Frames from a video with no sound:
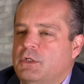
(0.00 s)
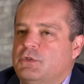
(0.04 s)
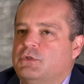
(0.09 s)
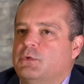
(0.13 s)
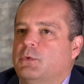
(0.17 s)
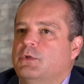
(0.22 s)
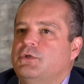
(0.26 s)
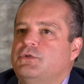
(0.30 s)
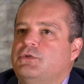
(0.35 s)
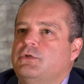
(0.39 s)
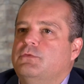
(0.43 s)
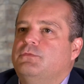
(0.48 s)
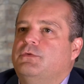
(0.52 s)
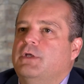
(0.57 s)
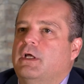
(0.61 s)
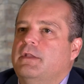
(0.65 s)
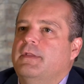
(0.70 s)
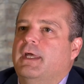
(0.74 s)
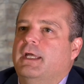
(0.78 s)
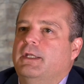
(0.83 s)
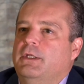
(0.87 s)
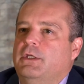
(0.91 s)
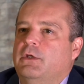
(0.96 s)
So once you've
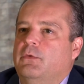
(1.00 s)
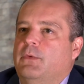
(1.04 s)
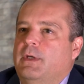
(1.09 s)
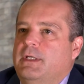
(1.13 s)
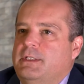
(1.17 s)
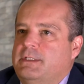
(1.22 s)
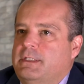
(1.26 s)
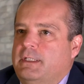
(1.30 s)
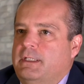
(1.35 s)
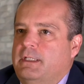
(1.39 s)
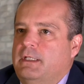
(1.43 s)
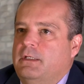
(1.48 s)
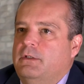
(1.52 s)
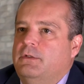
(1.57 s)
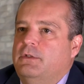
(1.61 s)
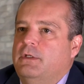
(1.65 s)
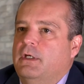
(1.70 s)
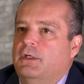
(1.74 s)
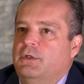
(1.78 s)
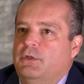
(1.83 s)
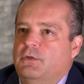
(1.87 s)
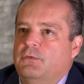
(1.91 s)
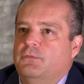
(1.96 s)
done that
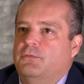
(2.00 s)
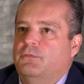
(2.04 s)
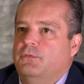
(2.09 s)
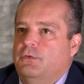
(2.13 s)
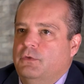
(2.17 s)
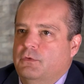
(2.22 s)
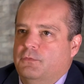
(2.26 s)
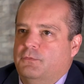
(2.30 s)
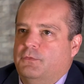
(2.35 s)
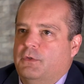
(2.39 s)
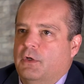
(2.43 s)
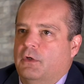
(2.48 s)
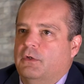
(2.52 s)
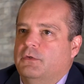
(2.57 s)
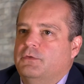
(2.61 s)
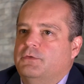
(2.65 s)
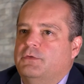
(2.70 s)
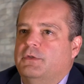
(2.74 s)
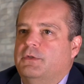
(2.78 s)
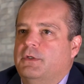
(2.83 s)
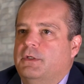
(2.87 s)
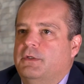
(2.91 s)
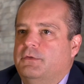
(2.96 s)
UAT and you've gone
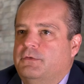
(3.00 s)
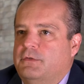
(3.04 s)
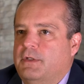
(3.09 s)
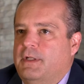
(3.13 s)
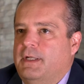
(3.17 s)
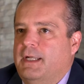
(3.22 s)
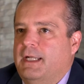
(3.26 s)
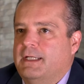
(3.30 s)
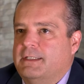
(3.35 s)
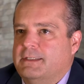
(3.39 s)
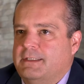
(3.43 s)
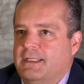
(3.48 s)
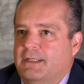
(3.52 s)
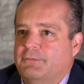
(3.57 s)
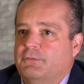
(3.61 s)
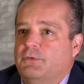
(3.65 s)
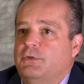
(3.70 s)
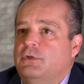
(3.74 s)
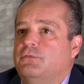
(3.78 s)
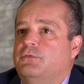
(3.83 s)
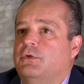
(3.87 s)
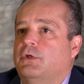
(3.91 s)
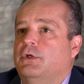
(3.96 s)
to the next level
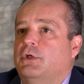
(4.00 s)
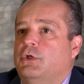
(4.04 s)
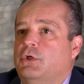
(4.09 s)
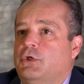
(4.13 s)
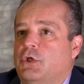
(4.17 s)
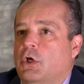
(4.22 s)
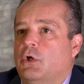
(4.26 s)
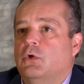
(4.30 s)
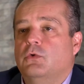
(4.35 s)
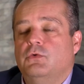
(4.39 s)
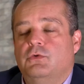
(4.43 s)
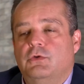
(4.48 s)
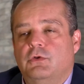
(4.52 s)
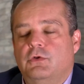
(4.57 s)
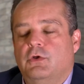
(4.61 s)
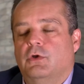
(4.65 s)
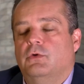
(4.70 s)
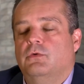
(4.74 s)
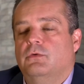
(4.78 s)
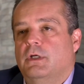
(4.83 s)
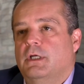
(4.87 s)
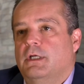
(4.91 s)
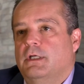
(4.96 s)
and you've done a go
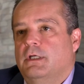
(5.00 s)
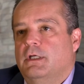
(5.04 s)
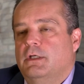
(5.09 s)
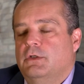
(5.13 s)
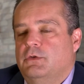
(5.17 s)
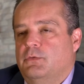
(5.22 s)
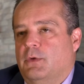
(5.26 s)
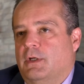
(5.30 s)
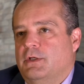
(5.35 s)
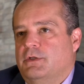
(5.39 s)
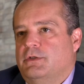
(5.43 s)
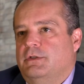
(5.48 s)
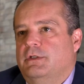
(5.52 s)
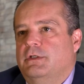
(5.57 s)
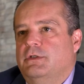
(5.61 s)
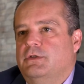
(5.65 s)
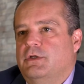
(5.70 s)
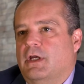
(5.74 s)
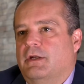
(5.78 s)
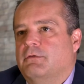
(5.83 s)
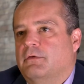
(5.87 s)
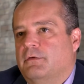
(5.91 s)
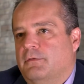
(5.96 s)
to actually
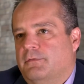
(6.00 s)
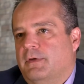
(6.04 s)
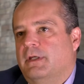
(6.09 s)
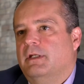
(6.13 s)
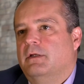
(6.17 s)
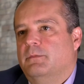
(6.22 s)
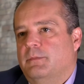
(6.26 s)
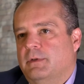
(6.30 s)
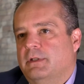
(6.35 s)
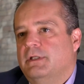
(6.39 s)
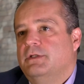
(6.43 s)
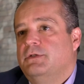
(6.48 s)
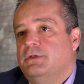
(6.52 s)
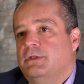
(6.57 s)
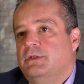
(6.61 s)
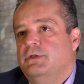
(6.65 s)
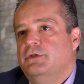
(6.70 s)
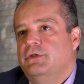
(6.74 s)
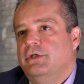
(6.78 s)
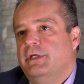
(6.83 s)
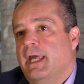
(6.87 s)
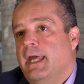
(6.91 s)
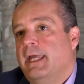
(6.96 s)
general availability,
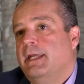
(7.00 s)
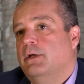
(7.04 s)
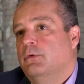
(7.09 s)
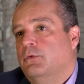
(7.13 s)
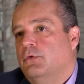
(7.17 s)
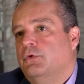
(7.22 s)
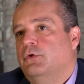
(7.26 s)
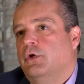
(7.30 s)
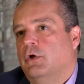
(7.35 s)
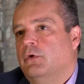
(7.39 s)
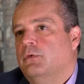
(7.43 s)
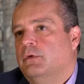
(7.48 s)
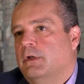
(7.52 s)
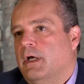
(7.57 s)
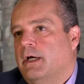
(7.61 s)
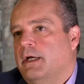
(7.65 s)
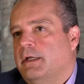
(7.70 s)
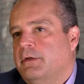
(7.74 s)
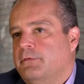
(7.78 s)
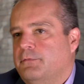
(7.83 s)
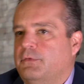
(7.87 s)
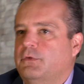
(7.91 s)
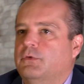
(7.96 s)
GA, or go
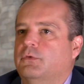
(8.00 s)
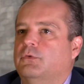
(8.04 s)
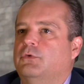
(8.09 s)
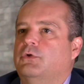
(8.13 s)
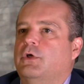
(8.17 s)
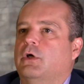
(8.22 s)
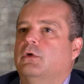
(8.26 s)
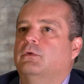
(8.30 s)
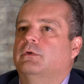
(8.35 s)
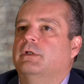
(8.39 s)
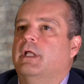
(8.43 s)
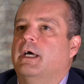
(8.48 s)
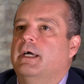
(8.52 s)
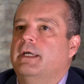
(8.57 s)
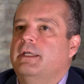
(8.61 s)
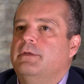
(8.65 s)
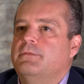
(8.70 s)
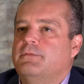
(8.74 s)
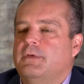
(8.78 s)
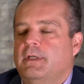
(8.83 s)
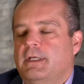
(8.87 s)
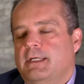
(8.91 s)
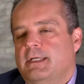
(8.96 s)
live, you'll go
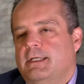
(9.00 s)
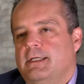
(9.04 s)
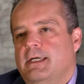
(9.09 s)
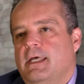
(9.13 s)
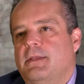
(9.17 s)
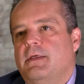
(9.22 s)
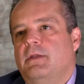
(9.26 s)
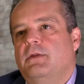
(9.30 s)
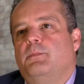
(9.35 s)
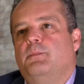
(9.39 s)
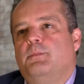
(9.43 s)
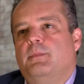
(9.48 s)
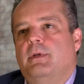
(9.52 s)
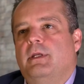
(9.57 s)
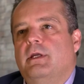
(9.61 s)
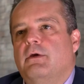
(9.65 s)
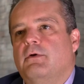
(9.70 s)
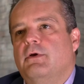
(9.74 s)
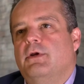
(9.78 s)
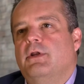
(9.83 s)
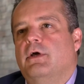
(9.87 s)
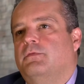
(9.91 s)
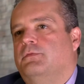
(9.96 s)
live. And then the
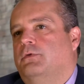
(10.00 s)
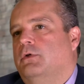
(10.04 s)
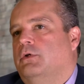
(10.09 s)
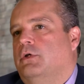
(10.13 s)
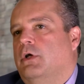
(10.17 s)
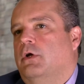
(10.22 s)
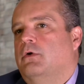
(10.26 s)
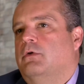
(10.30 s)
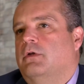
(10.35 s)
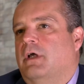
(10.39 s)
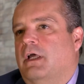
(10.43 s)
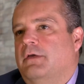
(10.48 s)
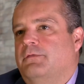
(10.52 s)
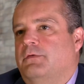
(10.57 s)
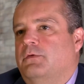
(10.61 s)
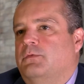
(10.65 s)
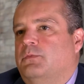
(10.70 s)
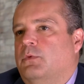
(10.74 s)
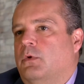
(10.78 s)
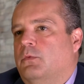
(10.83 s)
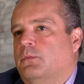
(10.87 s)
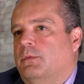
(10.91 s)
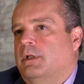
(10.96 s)
period after go live
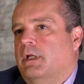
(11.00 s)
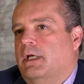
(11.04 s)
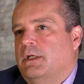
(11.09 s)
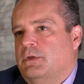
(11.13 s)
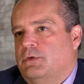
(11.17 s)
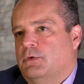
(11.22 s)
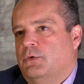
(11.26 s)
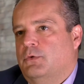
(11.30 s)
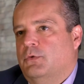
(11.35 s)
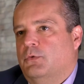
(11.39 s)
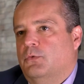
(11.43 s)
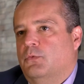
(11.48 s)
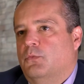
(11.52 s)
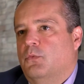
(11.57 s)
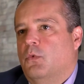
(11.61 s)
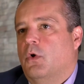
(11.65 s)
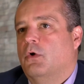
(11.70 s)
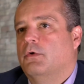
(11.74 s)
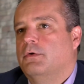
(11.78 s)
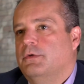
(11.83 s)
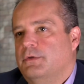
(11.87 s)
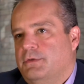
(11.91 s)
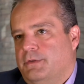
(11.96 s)
is what we like to call
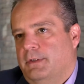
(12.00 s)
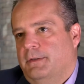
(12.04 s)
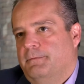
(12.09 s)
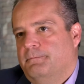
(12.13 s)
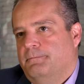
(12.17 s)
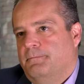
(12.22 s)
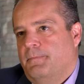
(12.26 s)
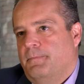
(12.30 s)
warranty.